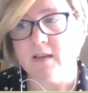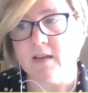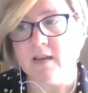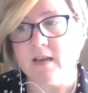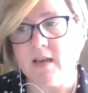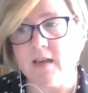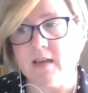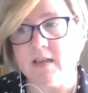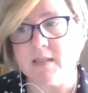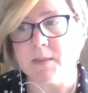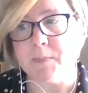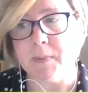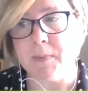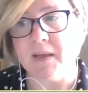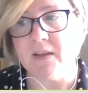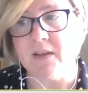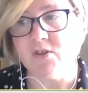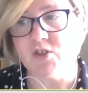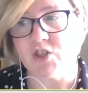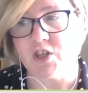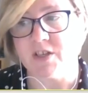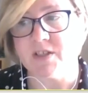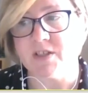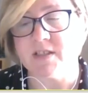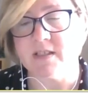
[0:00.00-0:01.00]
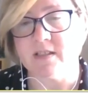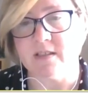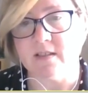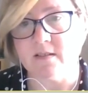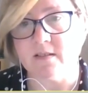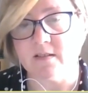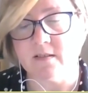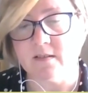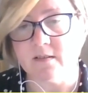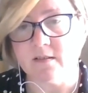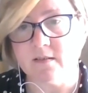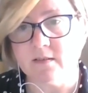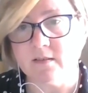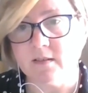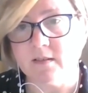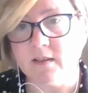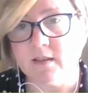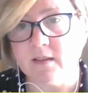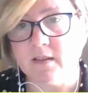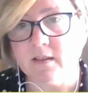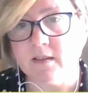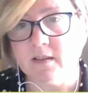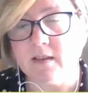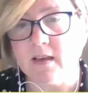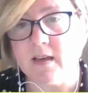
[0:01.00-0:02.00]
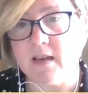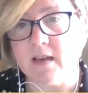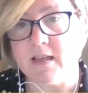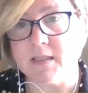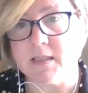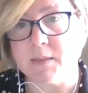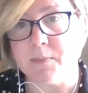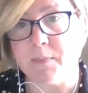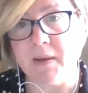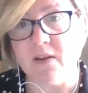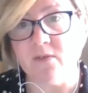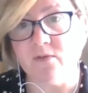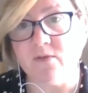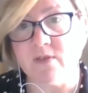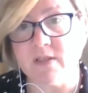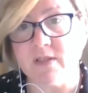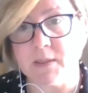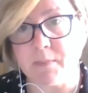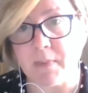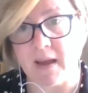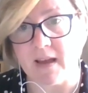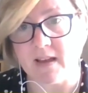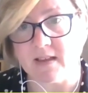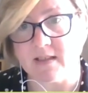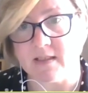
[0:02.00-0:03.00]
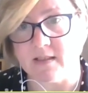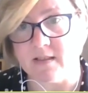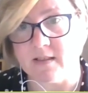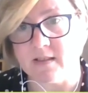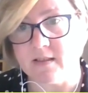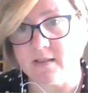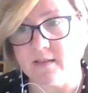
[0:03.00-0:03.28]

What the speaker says: It's being trusted. It's being respected.